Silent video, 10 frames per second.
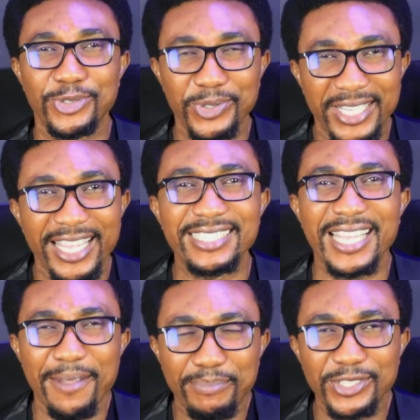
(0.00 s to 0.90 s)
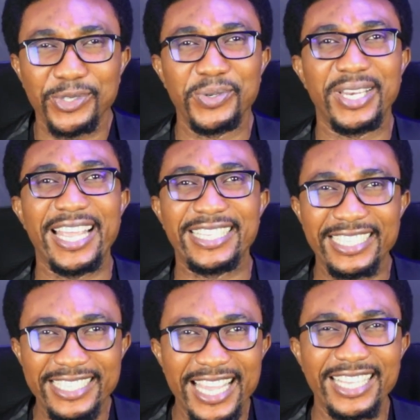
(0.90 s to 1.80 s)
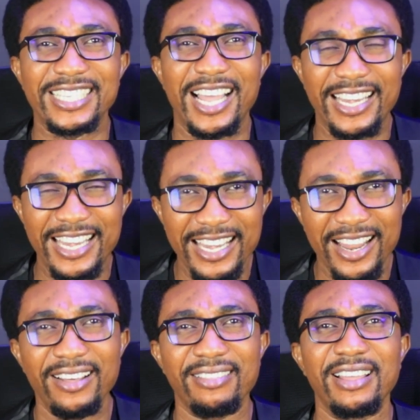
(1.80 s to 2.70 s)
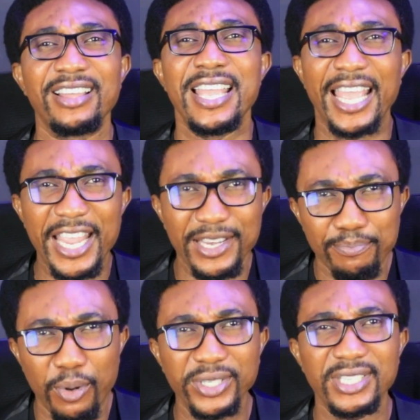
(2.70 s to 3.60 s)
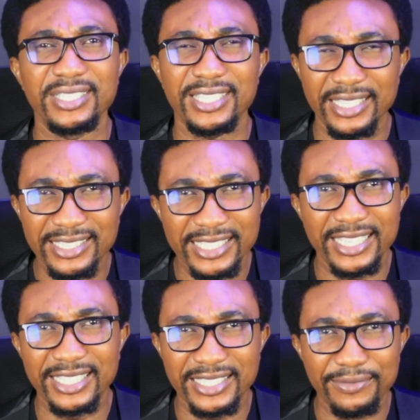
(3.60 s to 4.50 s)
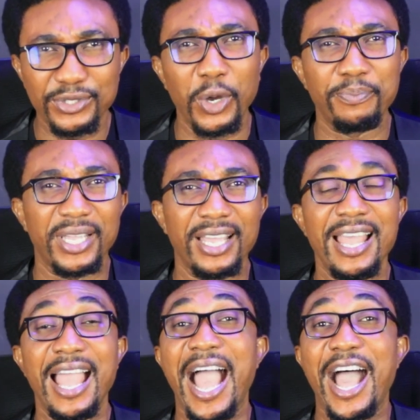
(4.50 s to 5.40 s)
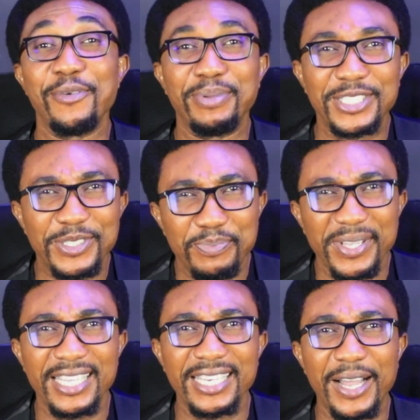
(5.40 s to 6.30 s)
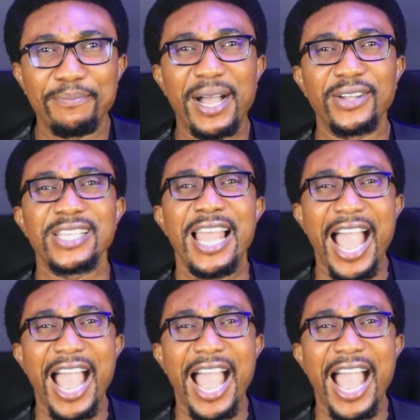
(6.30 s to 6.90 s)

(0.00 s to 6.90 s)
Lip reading: Today's episode is yet another important and sensitive topic. I'll be speaking about